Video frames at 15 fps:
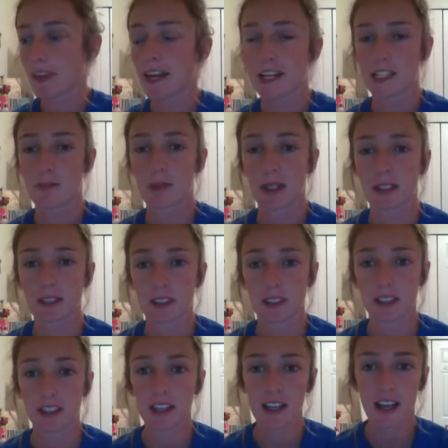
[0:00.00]
aspect
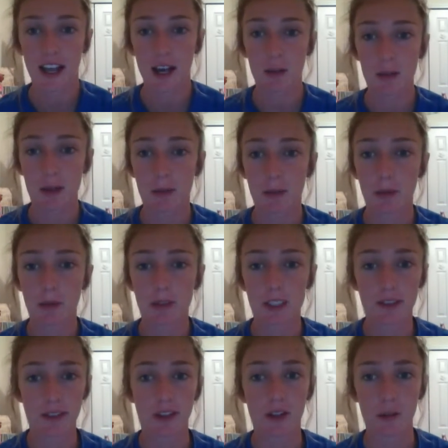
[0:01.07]
on how people
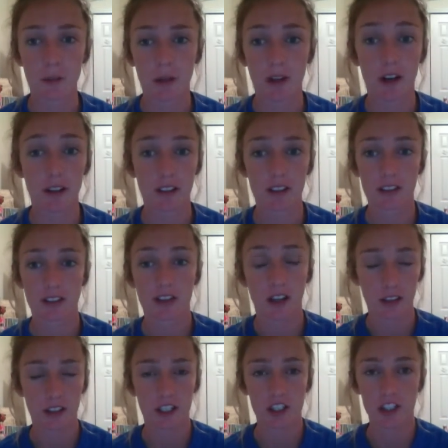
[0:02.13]
develop
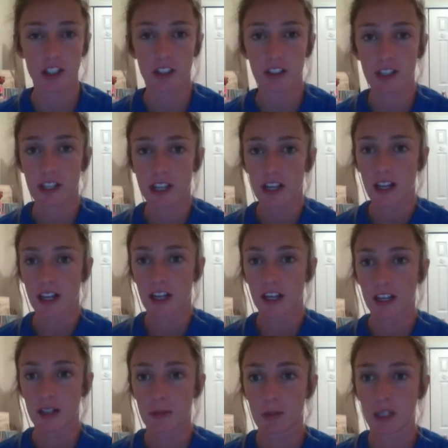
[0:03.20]
cognition,
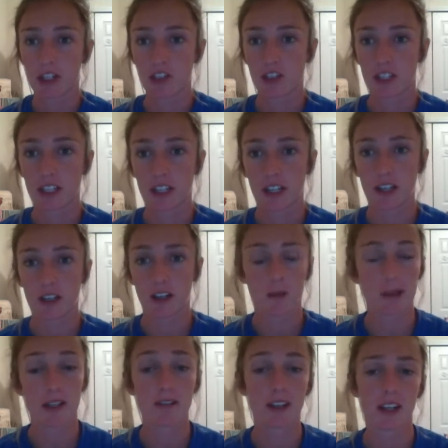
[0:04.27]
and
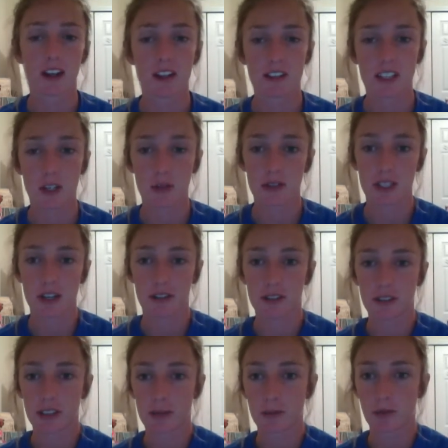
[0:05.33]
Vygotsky was
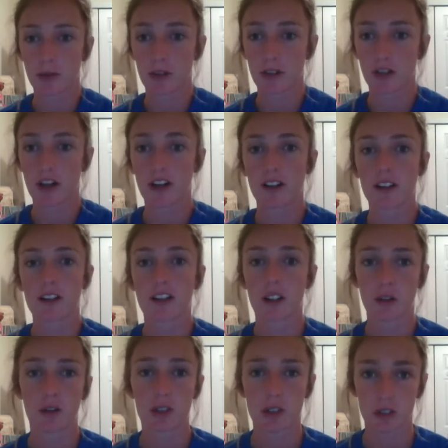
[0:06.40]
definitely more on the
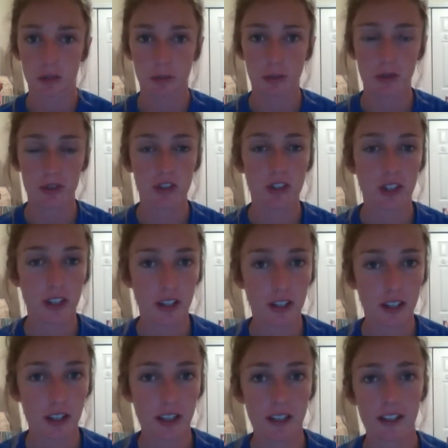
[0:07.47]
cultural approach.
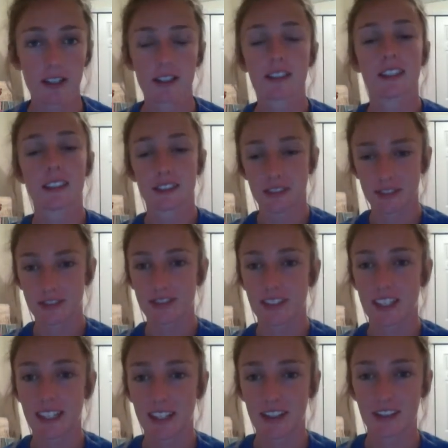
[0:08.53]

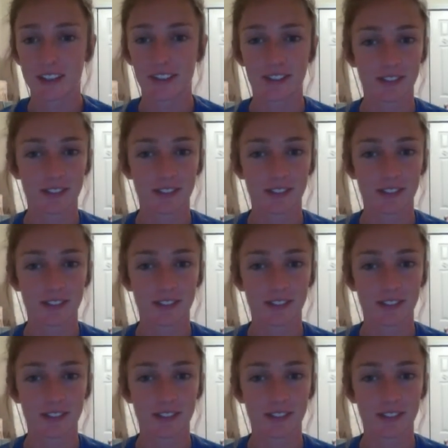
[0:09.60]
Thank you.